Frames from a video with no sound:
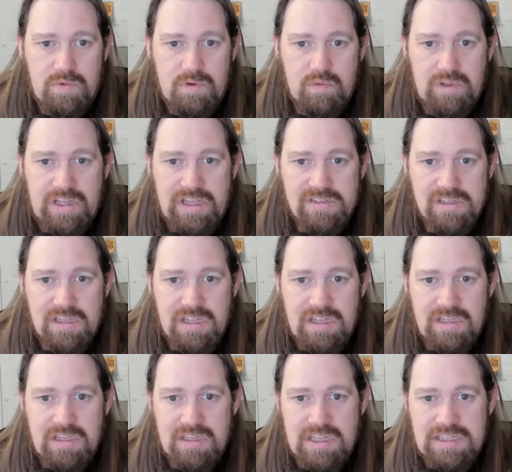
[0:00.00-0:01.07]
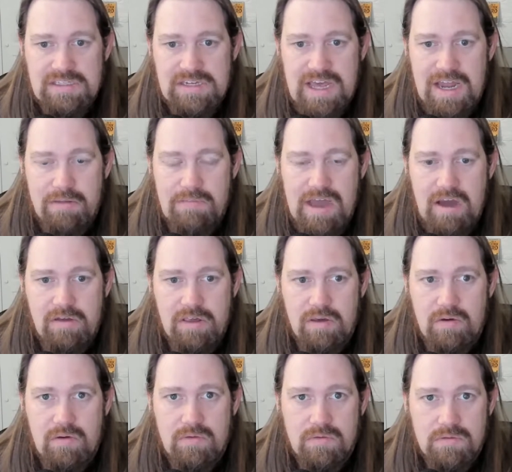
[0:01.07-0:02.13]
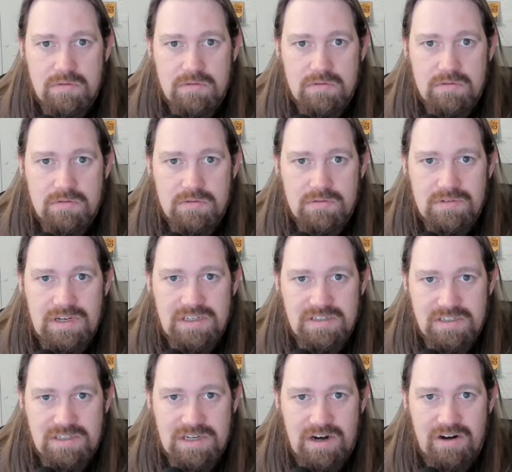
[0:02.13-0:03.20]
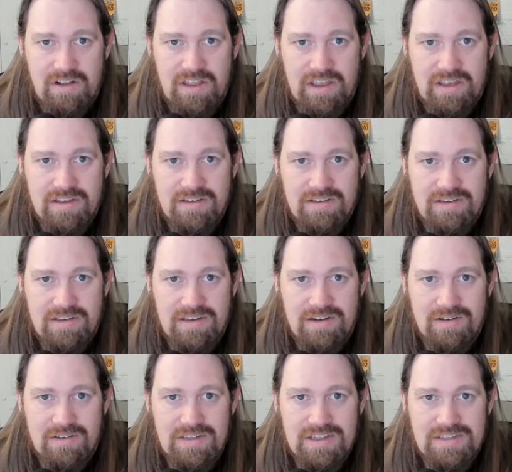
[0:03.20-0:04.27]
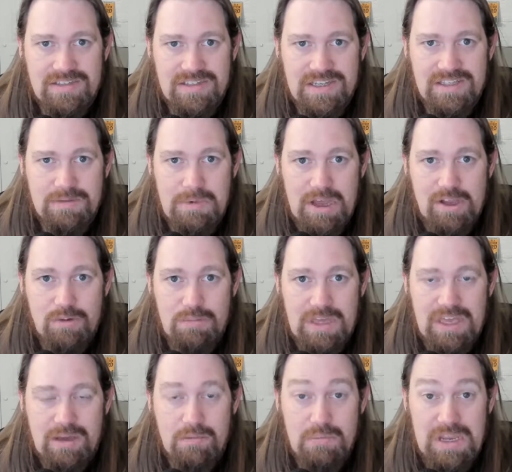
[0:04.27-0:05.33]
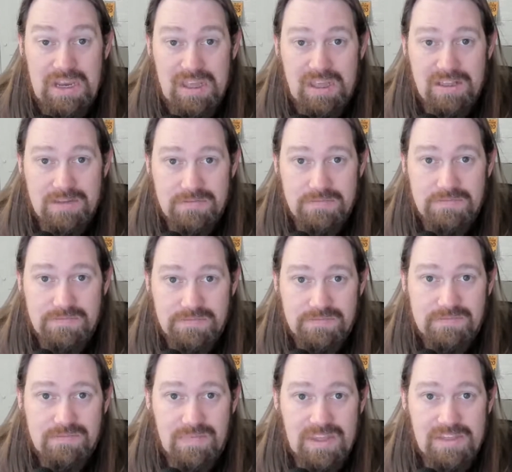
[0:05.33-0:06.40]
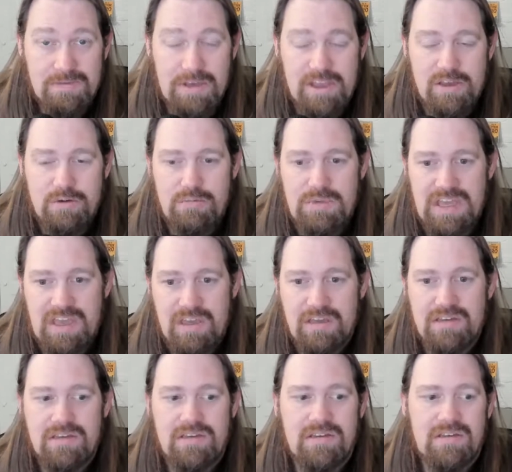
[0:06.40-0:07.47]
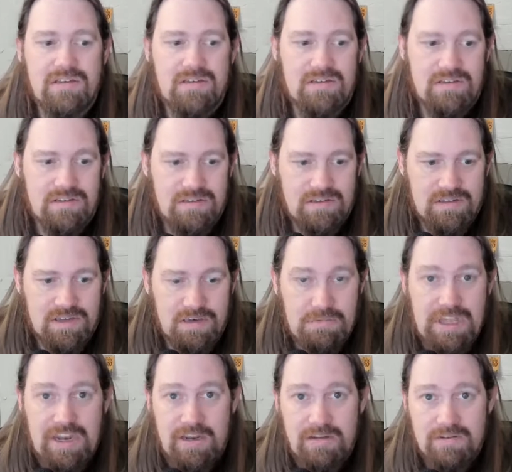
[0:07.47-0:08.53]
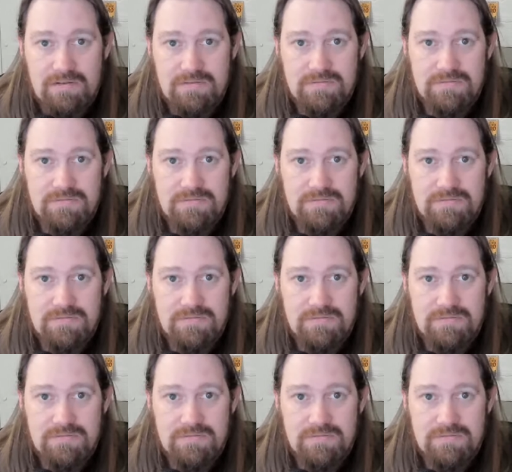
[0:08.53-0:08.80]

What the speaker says: realizing that it's not about you necessarily. It's about you being obedient. It's about you being committed,